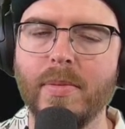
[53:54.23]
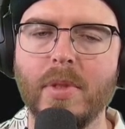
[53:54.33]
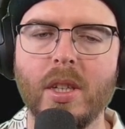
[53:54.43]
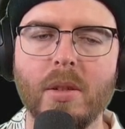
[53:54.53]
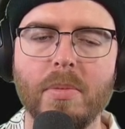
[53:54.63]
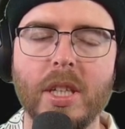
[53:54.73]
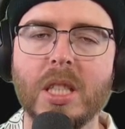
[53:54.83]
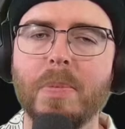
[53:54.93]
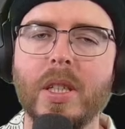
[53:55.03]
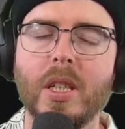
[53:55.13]
It's
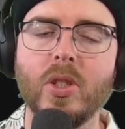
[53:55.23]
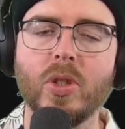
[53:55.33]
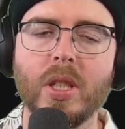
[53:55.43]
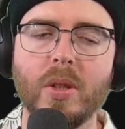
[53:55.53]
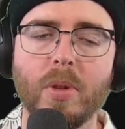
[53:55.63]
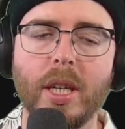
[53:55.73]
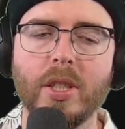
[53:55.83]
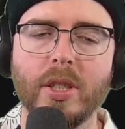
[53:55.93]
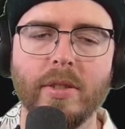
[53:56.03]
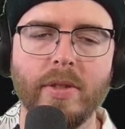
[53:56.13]
been an interesting ride
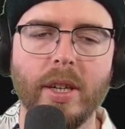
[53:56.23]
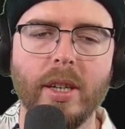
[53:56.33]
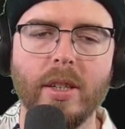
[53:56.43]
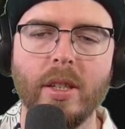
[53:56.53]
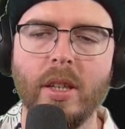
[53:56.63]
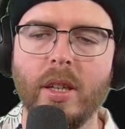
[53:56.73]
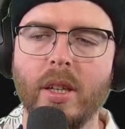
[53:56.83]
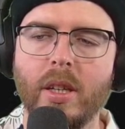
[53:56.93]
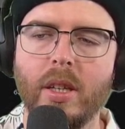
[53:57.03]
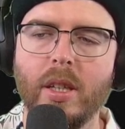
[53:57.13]
so far.
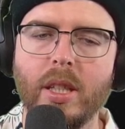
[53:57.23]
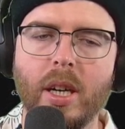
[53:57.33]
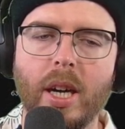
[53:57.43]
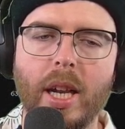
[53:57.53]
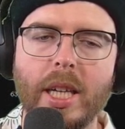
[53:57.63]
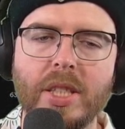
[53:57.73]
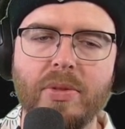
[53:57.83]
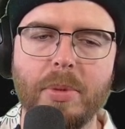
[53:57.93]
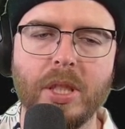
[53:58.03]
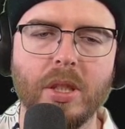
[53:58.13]
The highlights for
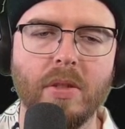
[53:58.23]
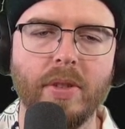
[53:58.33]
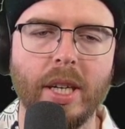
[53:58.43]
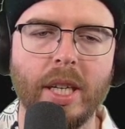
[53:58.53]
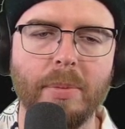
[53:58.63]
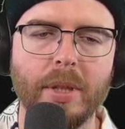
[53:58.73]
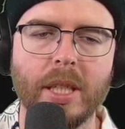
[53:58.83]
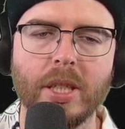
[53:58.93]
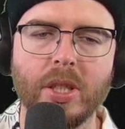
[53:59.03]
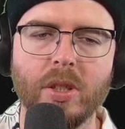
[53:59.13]
me so far have been
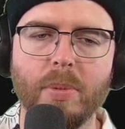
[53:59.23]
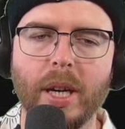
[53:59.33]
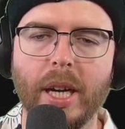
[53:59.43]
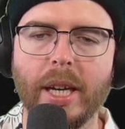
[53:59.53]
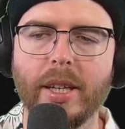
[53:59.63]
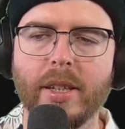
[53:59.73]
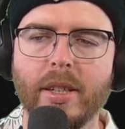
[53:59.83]
Kiss Goodbye.